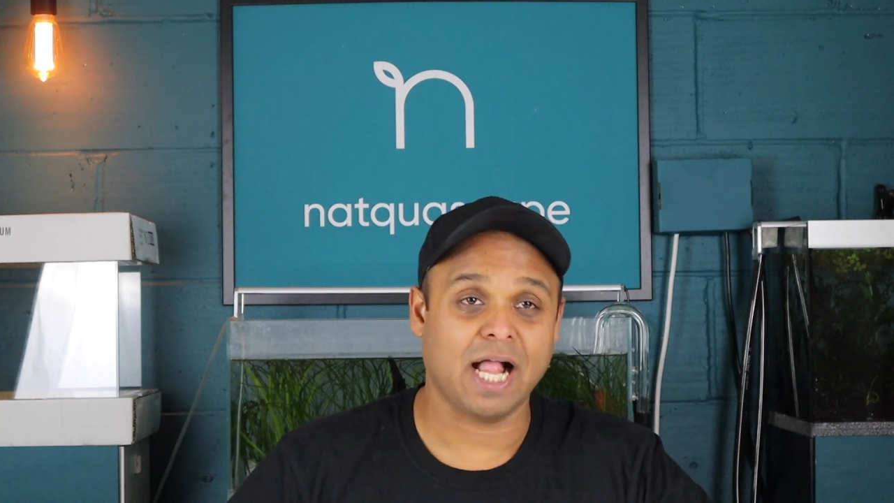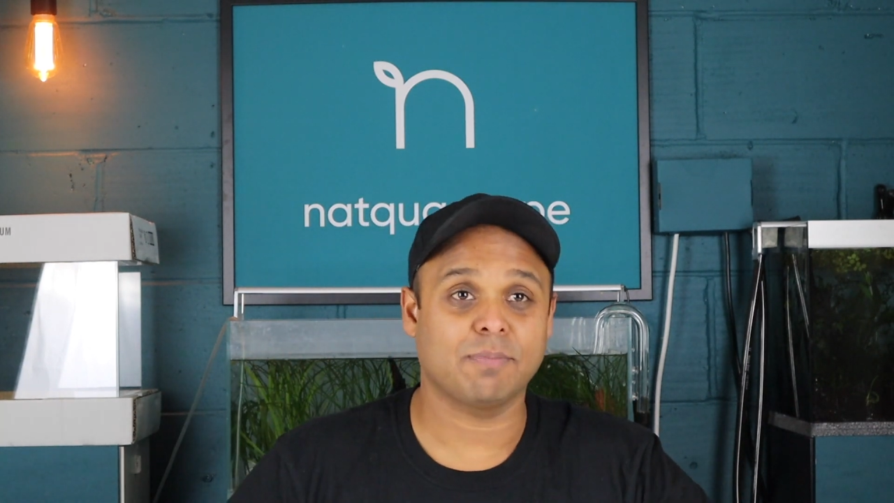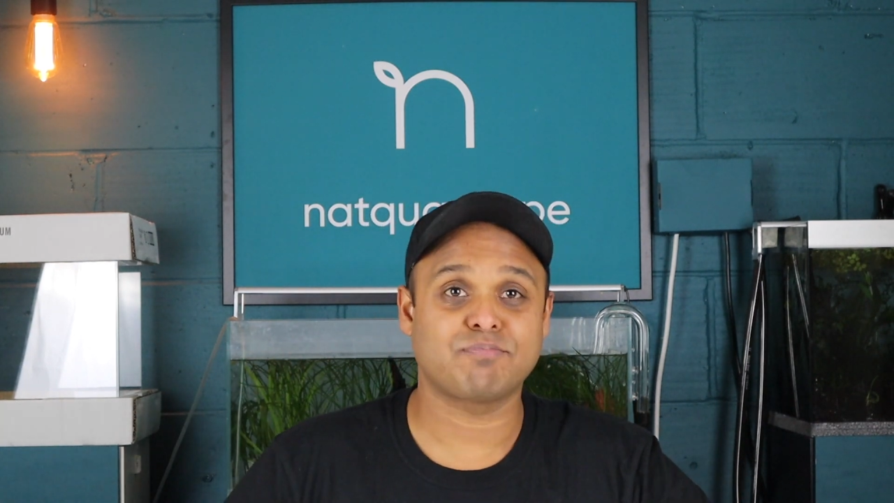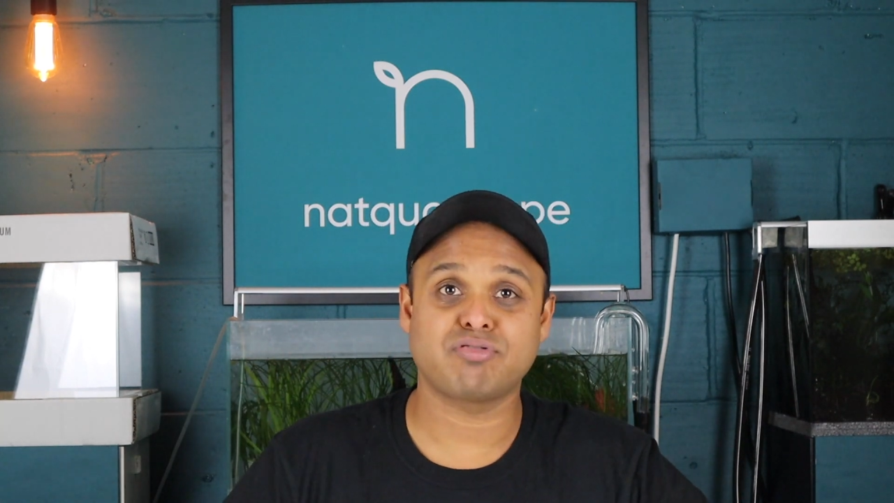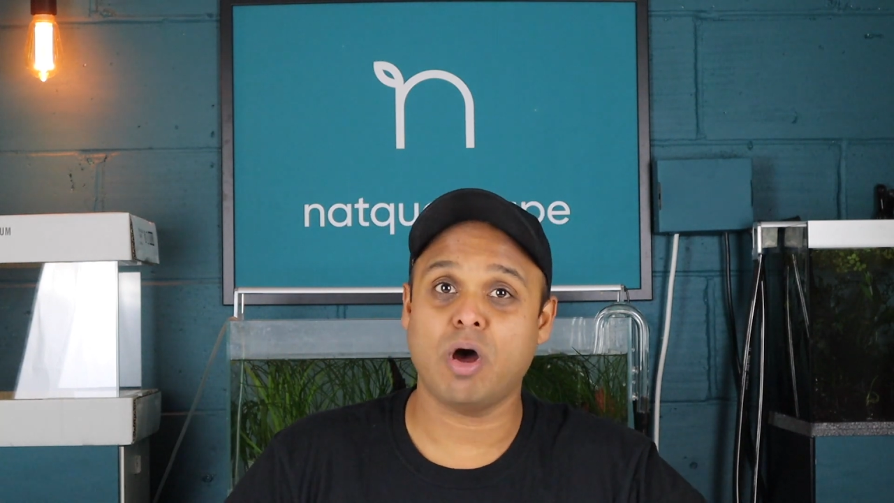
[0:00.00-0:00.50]
I'll
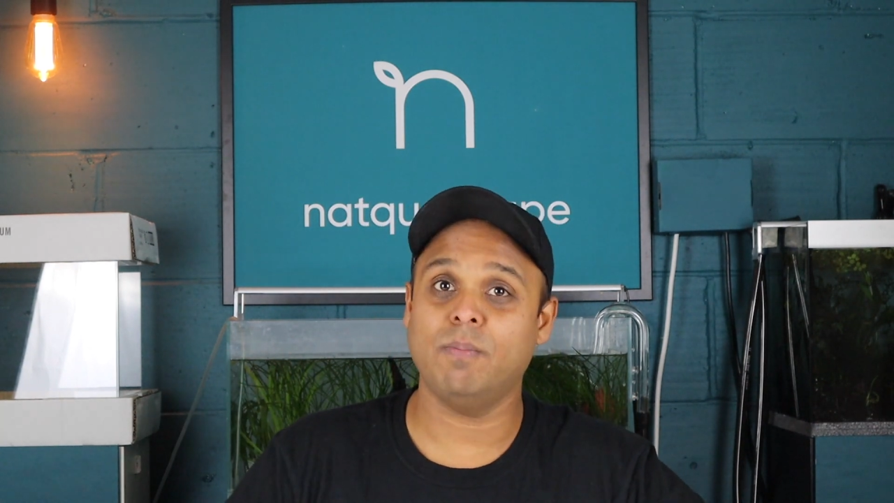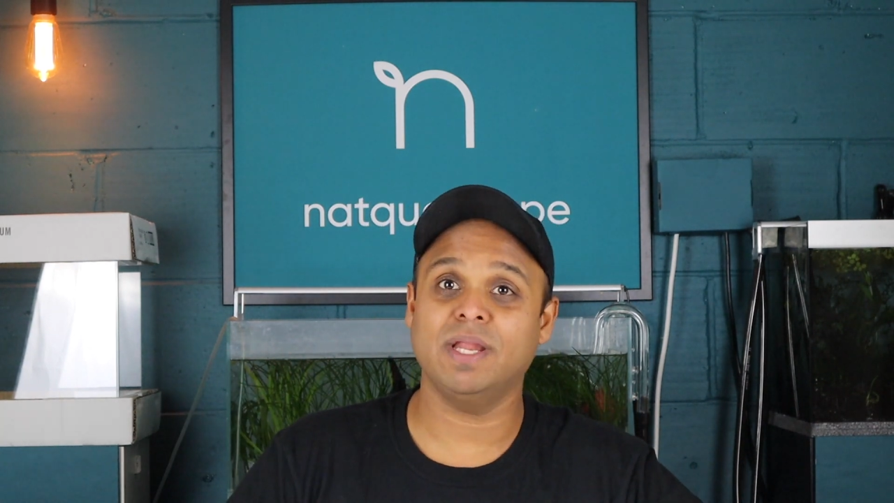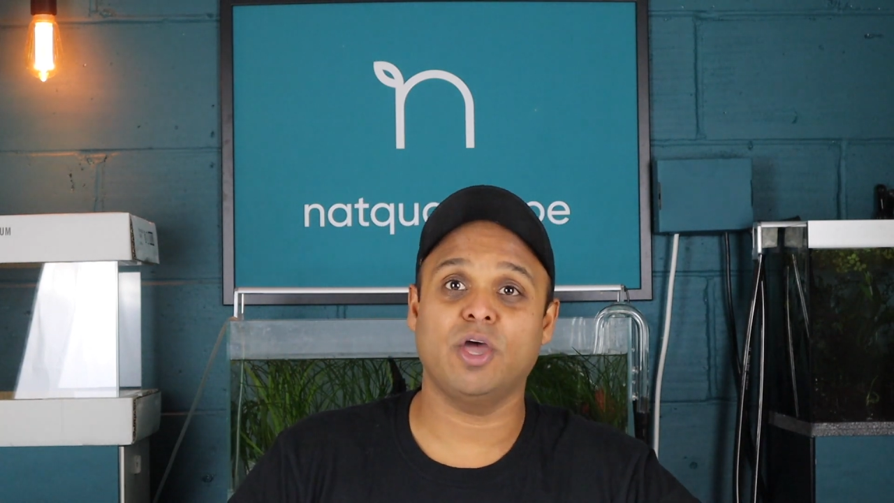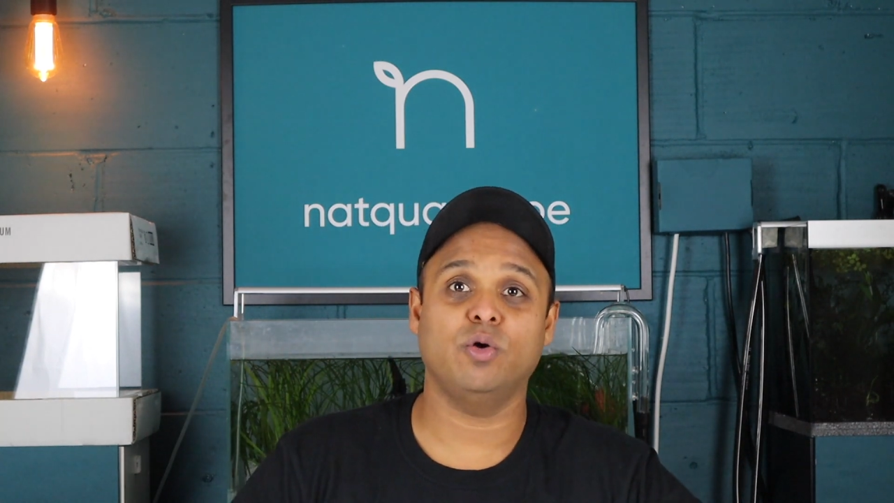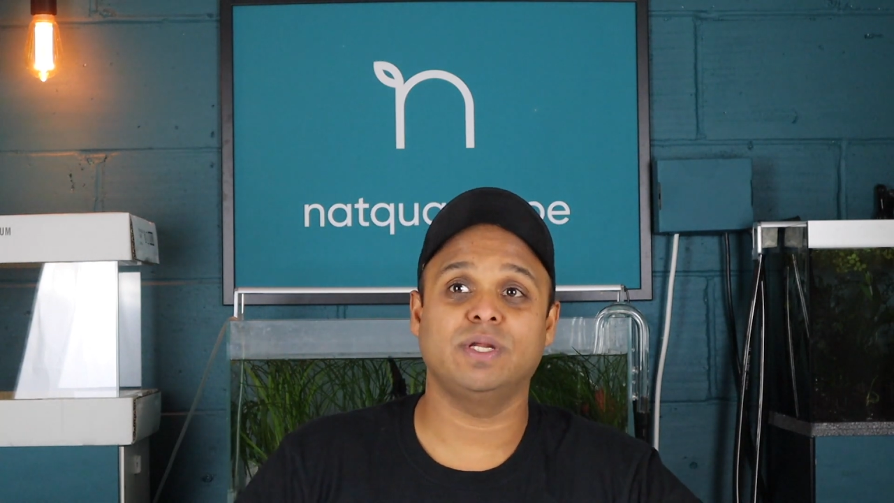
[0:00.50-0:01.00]

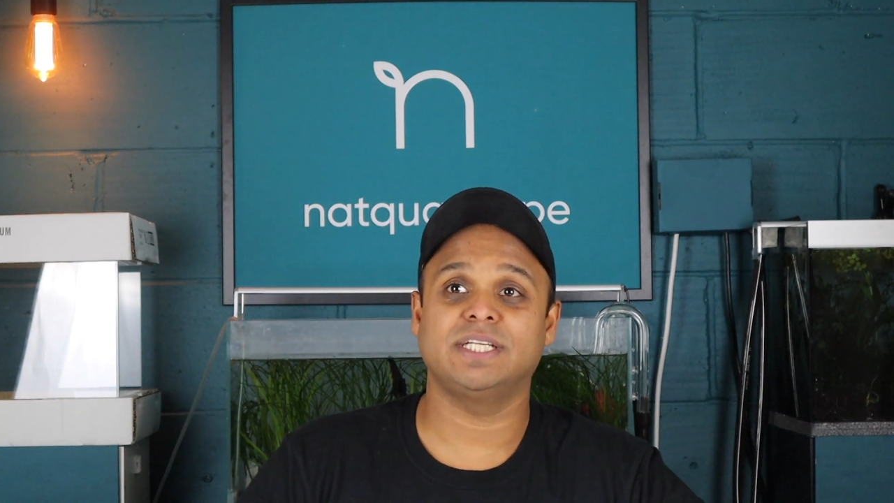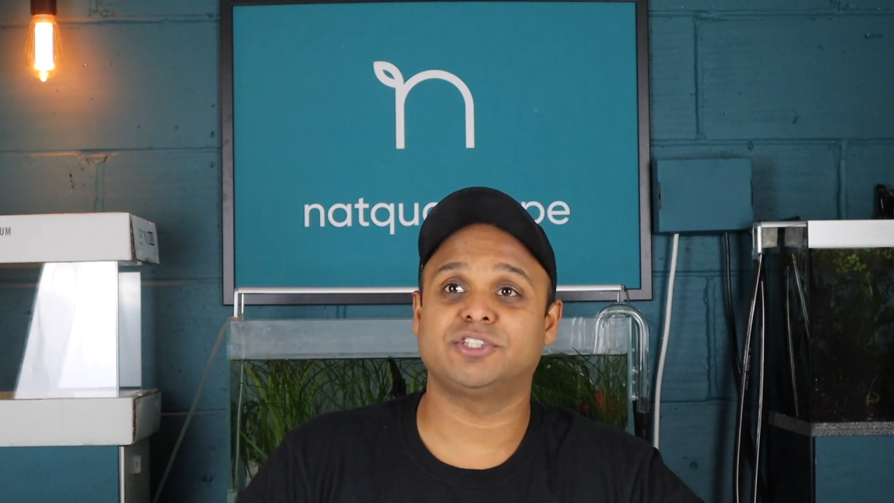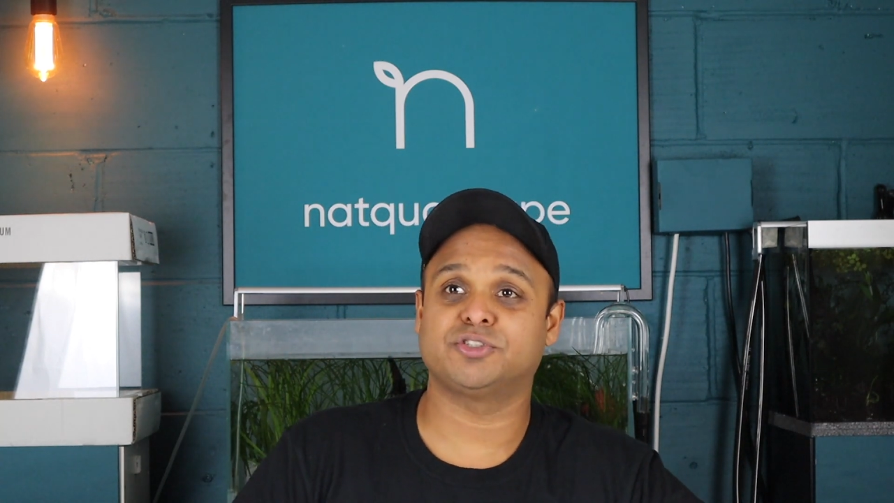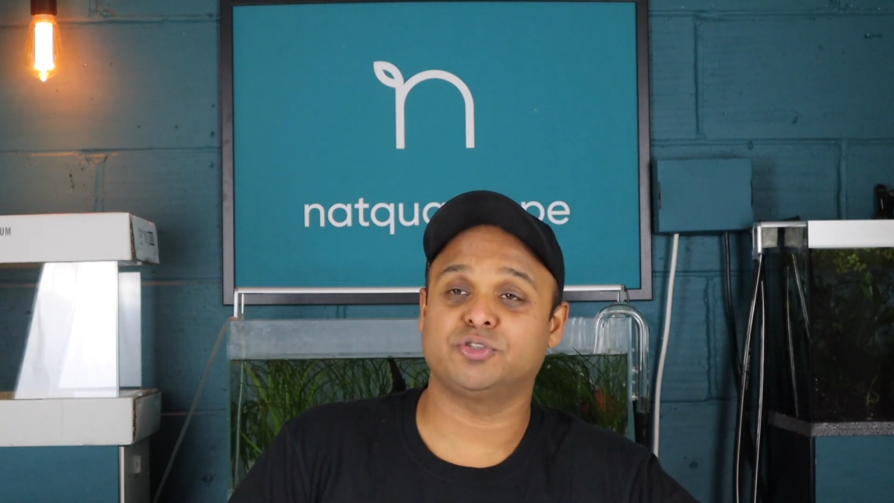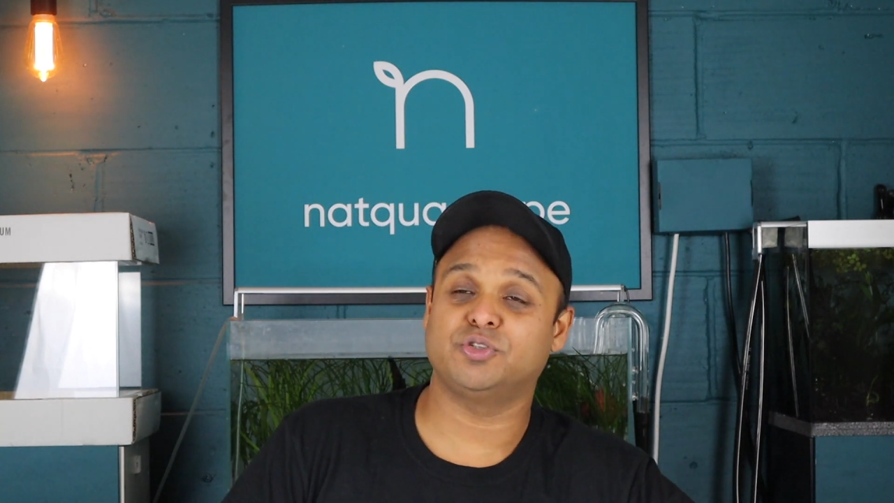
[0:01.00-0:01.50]
probably only
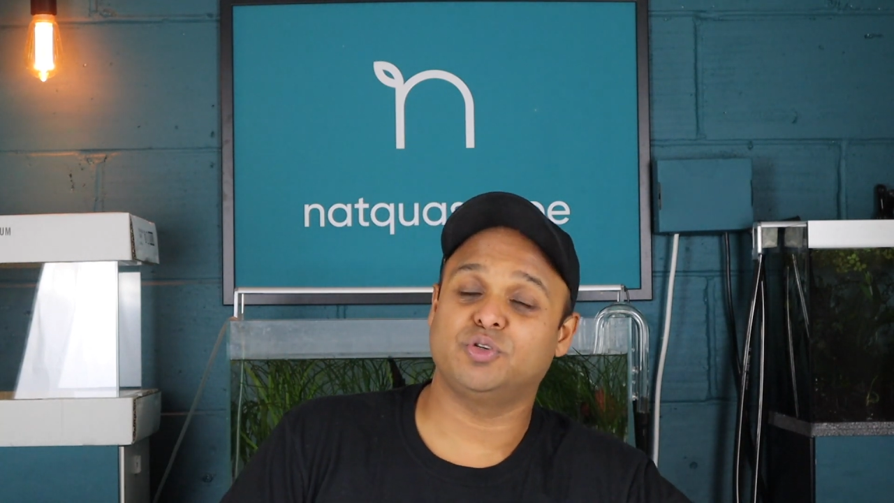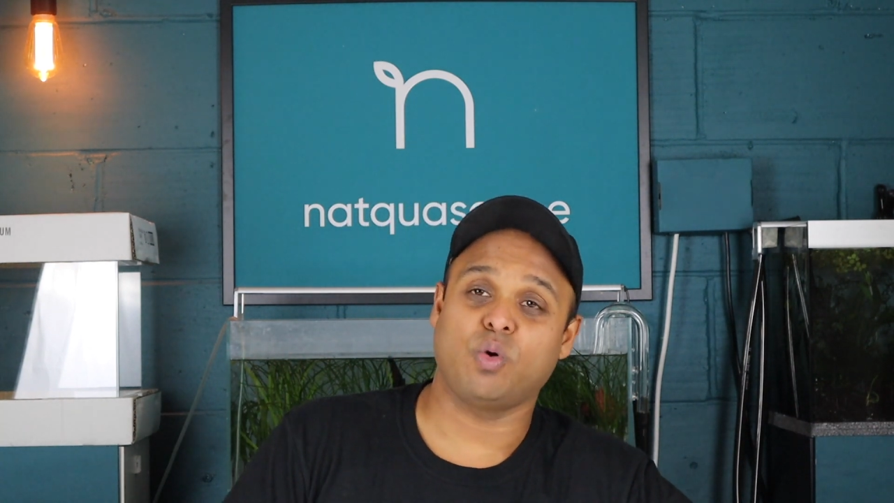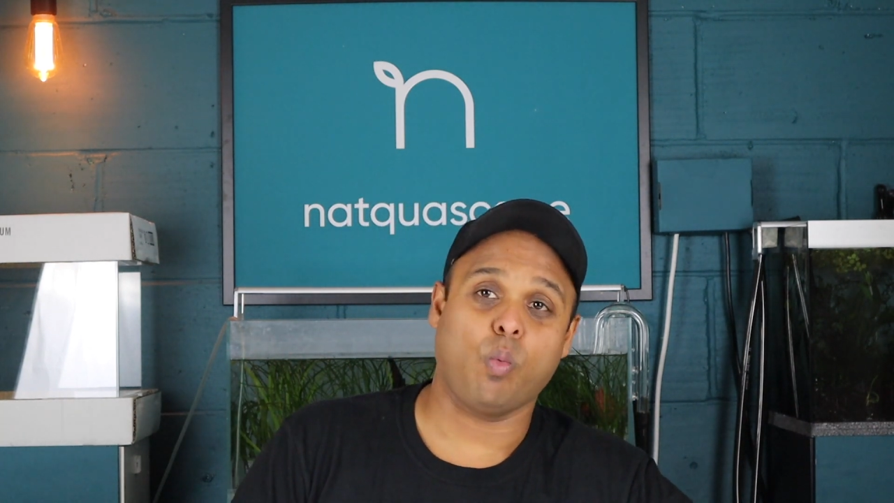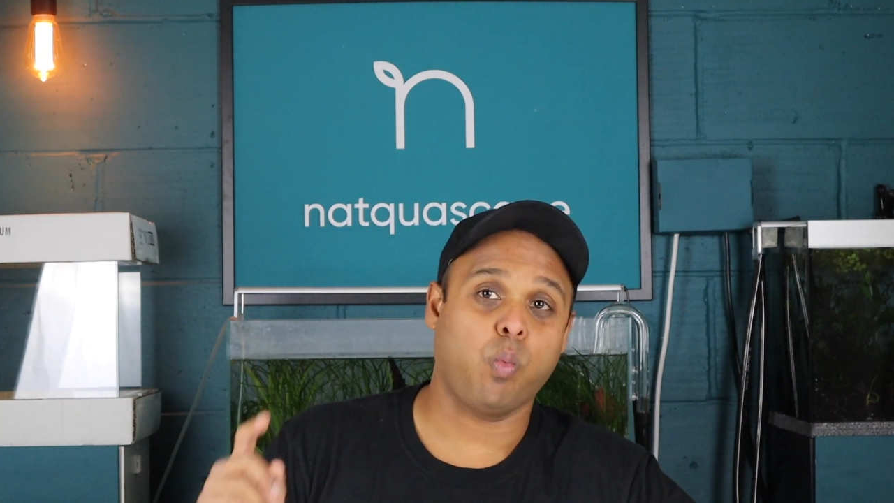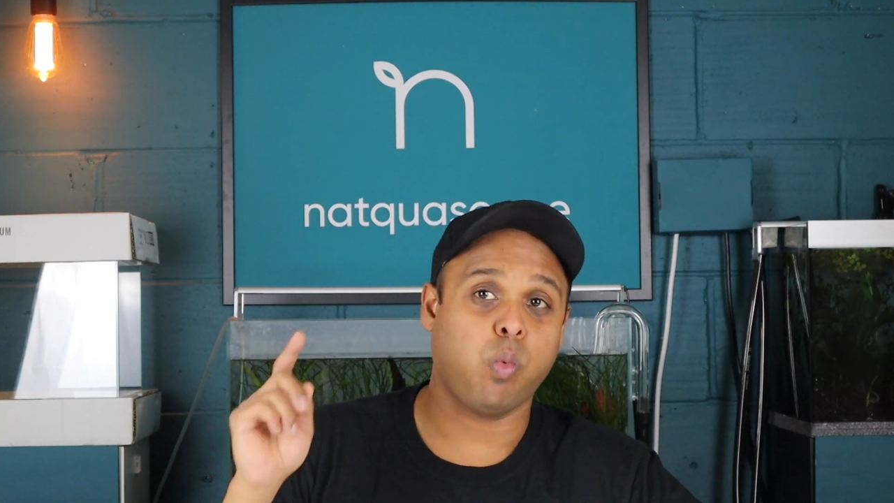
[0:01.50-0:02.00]
do
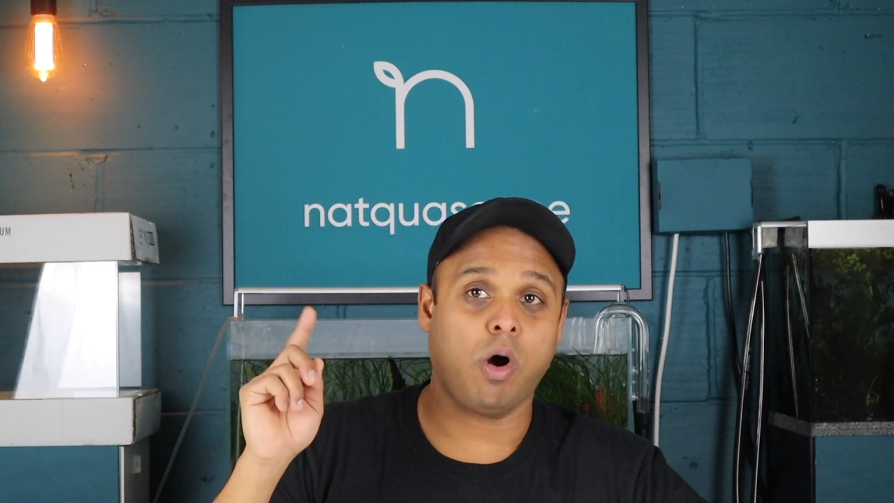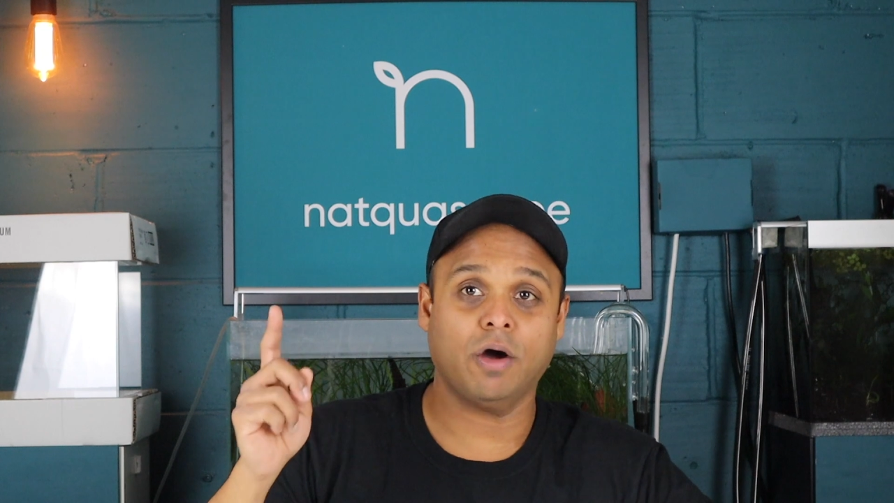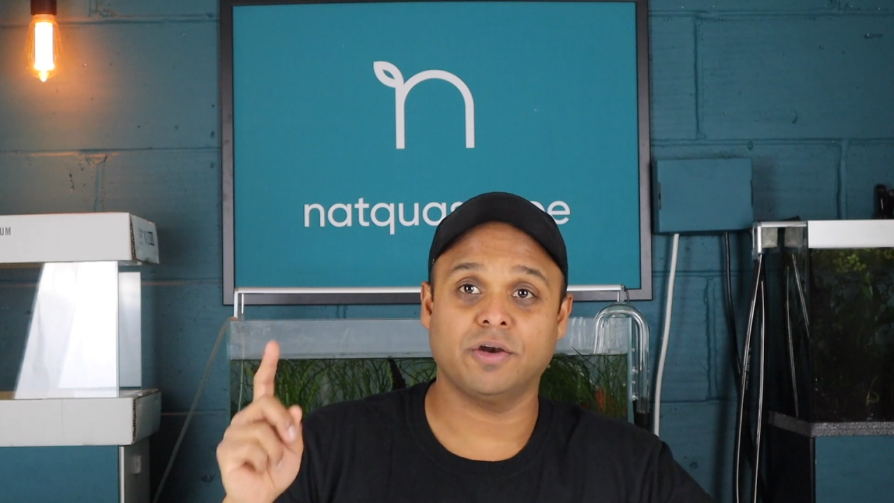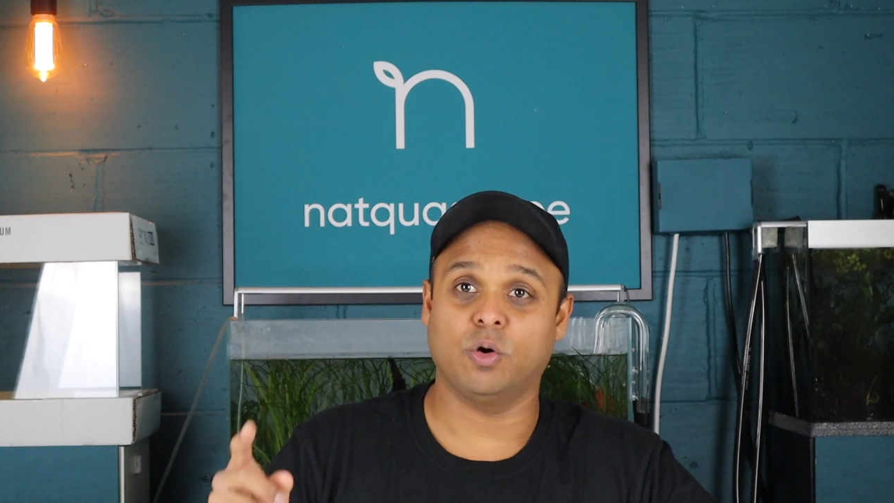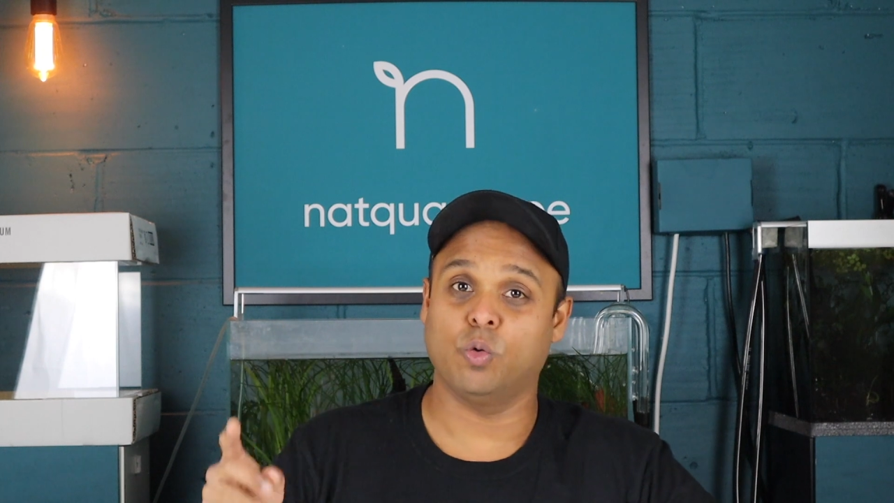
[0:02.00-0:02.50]
1